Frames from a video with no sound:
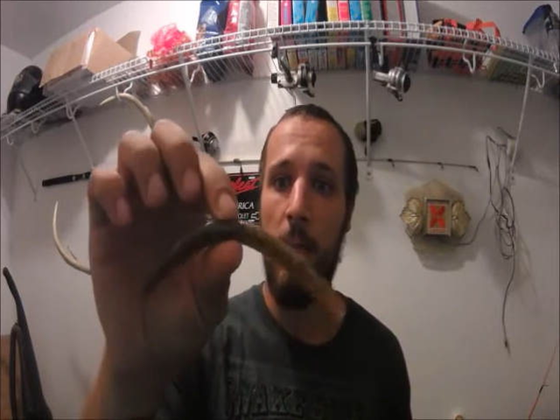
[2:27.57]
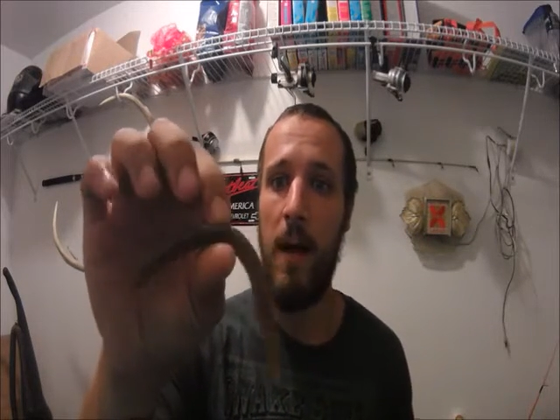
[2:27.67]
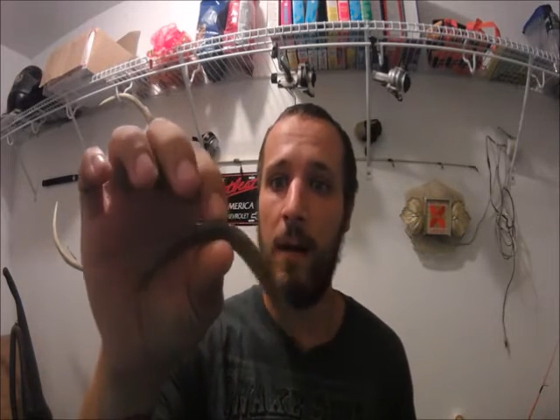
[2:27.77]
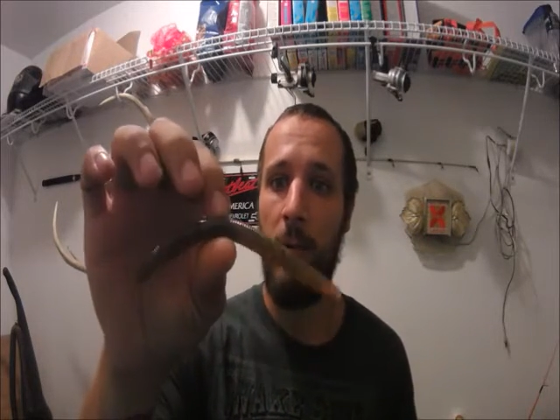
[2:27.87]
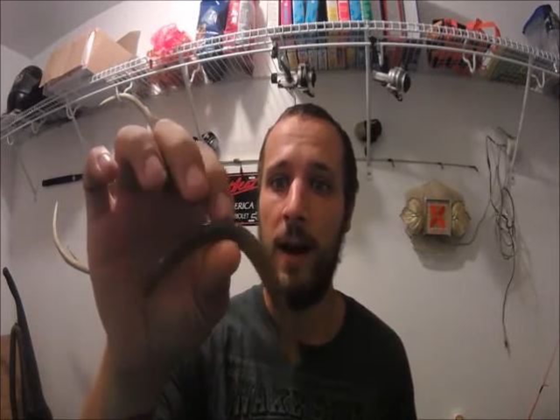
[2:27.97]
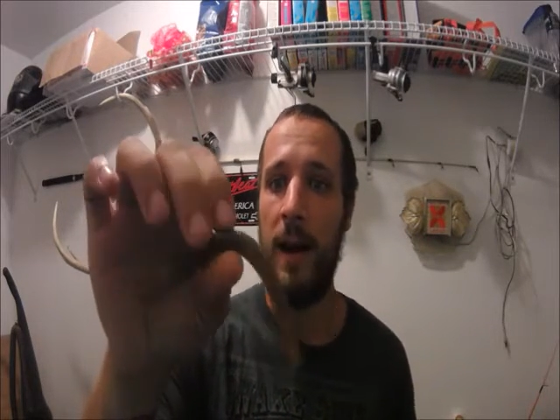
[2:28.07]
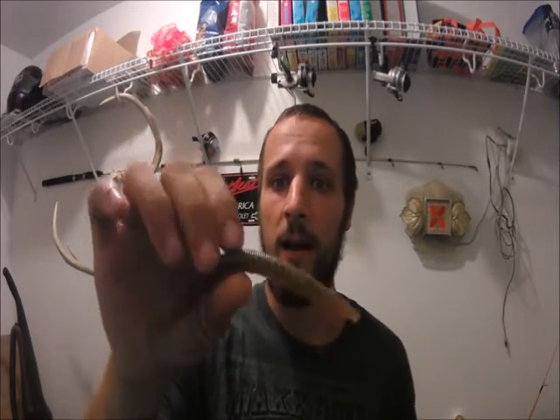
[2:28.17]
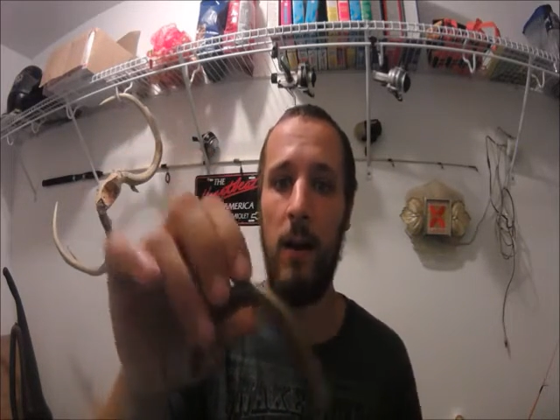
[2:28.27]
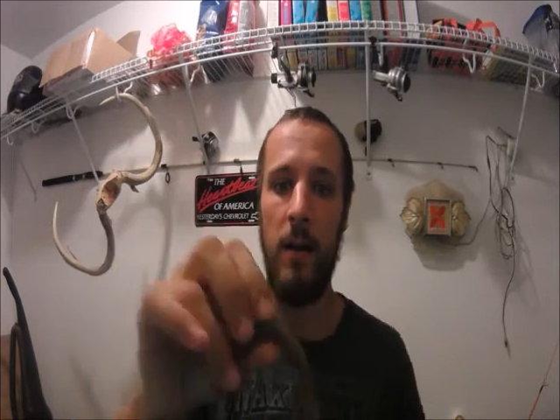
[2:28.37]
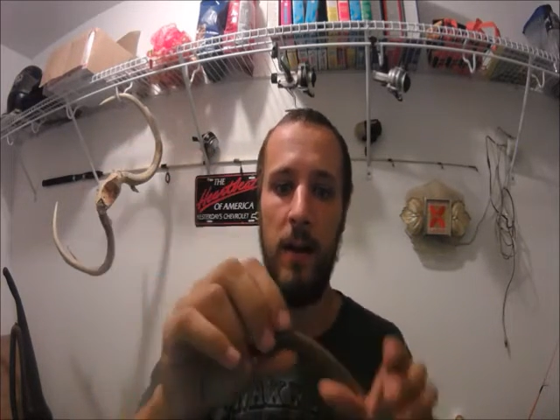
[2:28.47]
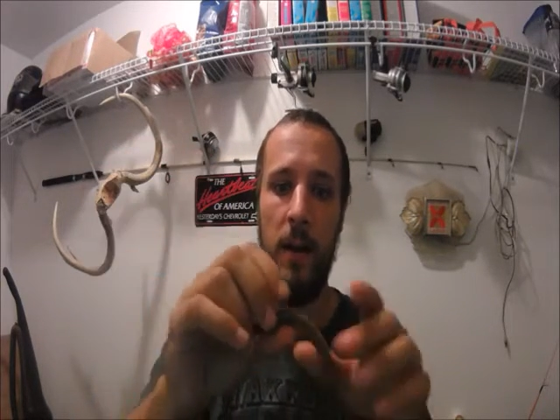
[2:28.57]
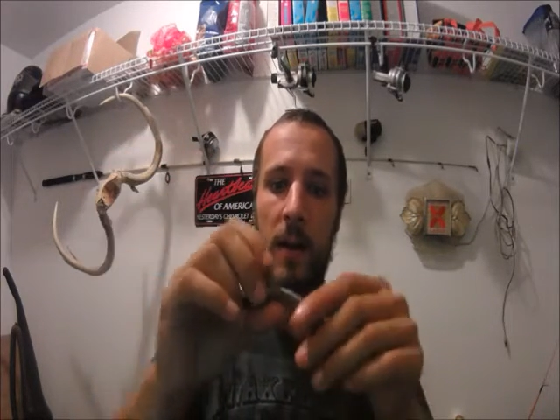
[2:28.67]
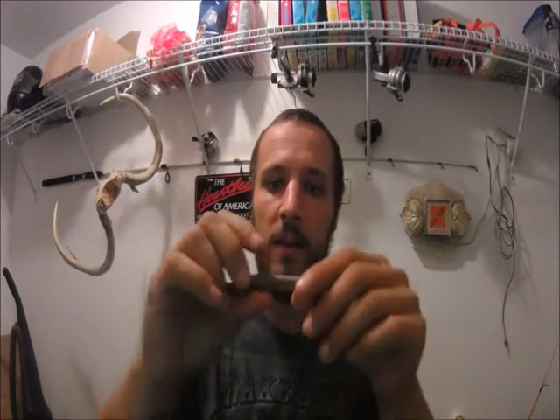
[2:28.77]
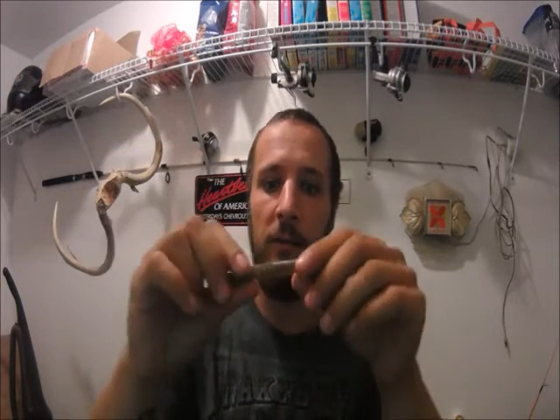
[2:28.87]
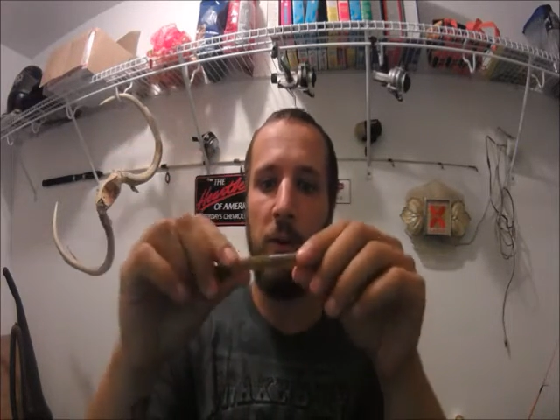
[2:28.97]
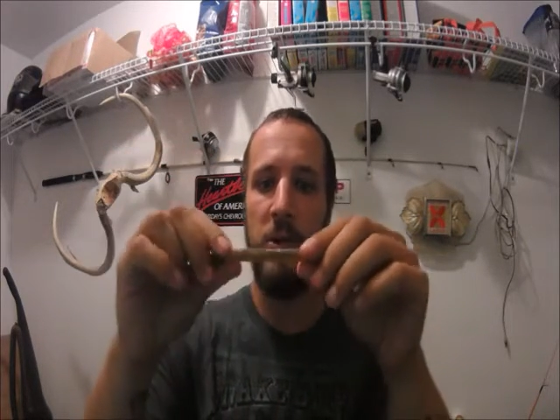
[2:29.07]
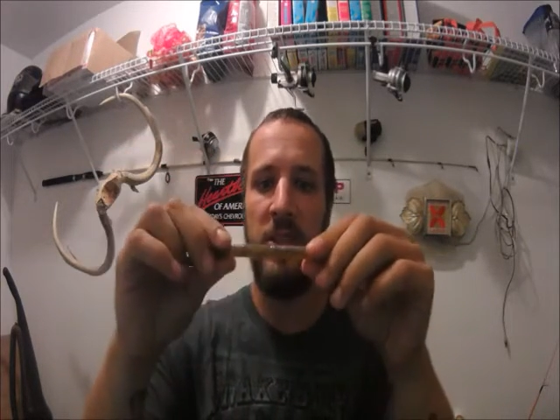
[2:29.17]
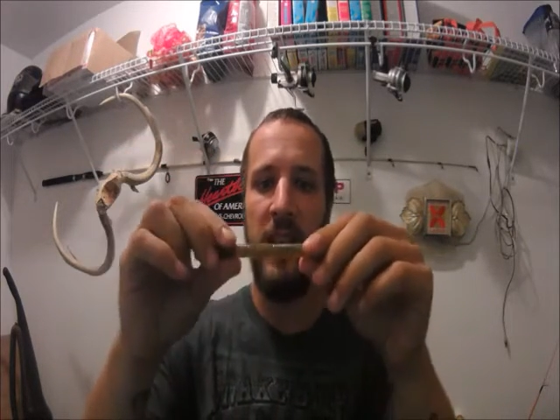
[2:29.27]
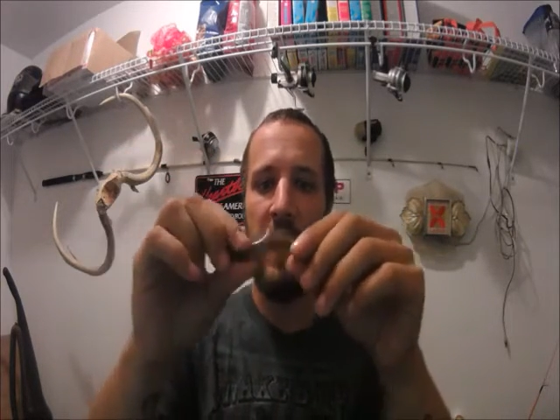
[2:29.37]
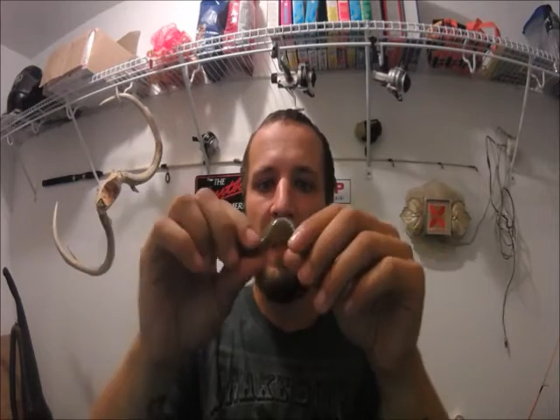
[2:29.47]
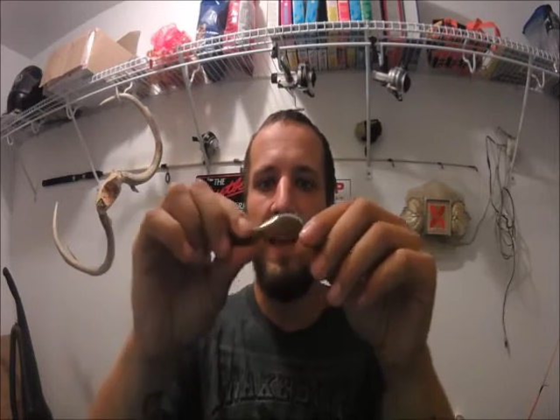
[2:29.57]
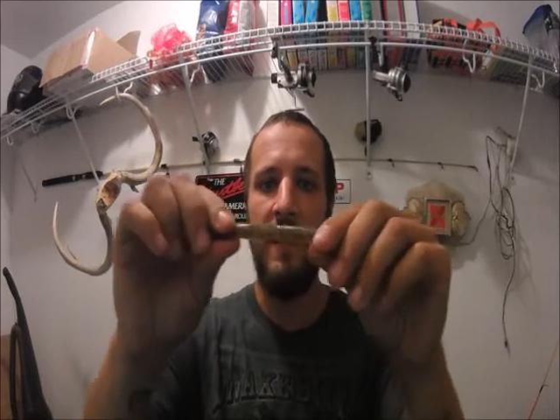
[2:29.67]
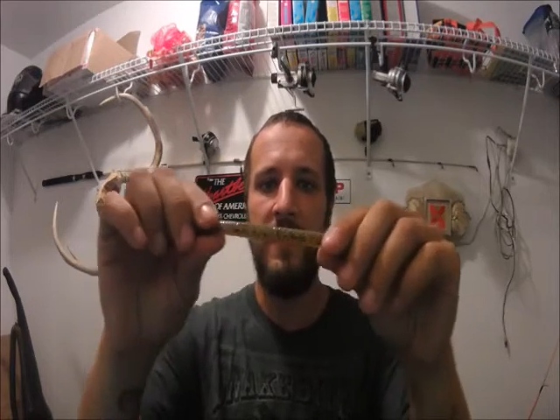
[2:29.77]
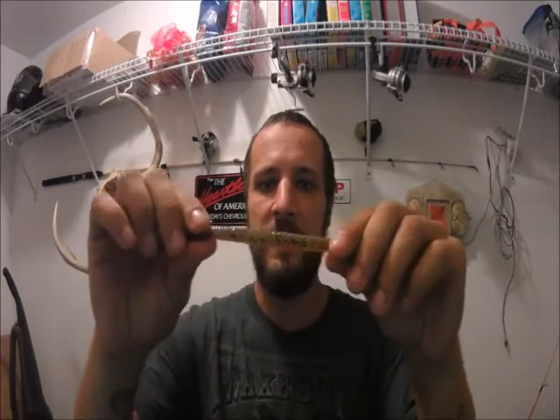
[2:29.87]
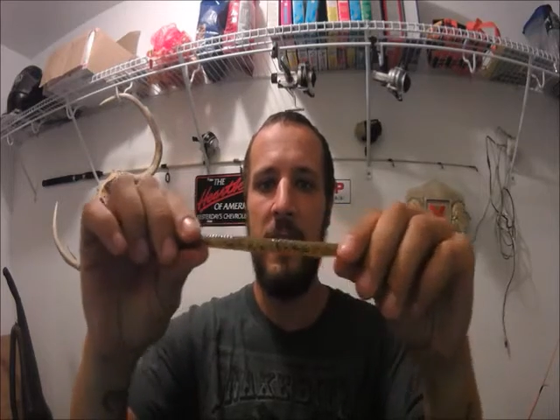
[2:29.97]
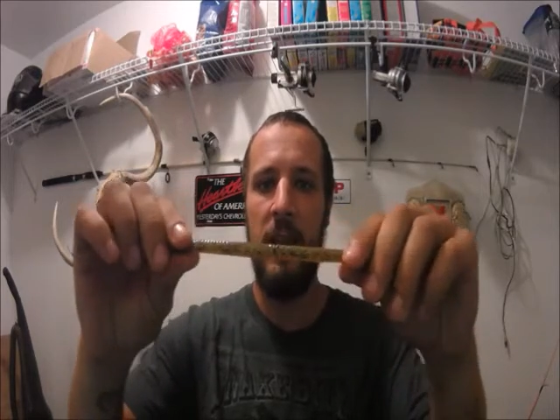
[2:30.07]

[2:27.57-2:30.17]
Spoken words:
Bomb right here, the first thing is